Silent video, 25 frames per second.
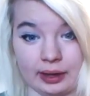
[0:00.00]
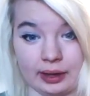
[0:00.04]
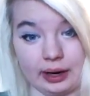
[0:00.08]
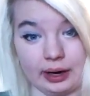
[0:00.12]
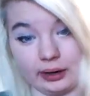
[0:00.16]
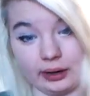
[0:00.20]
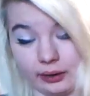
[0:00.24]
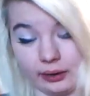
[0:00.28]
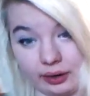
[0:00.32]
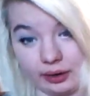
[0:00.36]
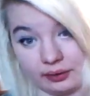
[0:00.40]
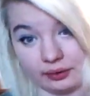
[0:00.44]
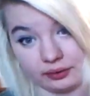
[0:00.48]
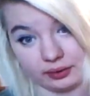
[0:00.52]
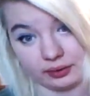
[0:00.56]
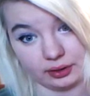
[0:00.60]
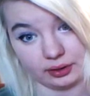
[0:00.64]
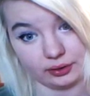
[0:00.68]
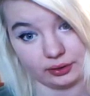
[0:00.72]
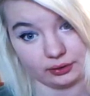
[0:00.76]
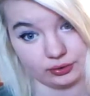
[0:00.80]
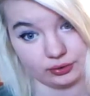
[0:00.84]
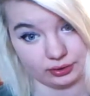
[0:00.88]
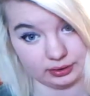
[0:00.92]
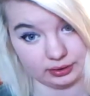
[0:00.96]
and it will have
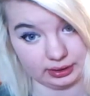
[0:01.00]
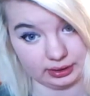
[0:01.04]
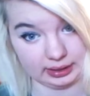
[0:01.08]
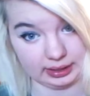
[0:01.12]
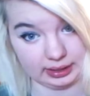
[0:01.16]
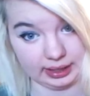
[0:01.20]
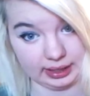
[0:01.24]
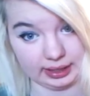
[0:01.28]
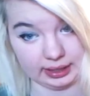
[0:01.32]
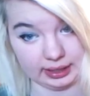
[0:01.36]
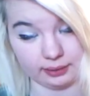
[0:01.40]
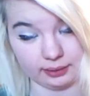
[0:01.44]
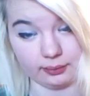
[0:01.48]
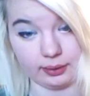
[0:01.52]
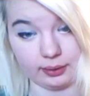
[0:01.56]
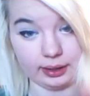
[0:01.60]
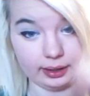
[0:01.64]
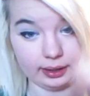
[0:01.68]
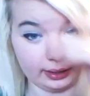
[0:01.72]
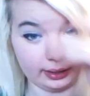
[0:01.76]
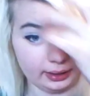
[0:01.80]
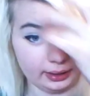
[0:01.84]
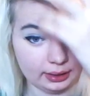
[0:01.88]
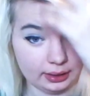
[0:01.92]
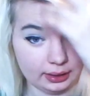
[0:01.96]
solution in it
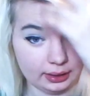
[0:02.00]
anyway.